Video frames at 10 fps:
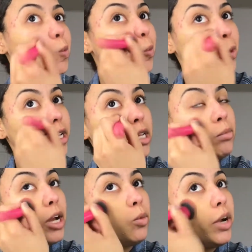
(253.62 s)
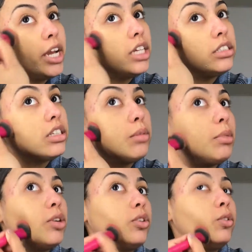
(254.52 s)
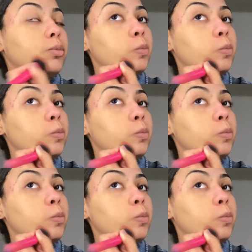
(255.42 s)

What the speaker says: working my way to the middle.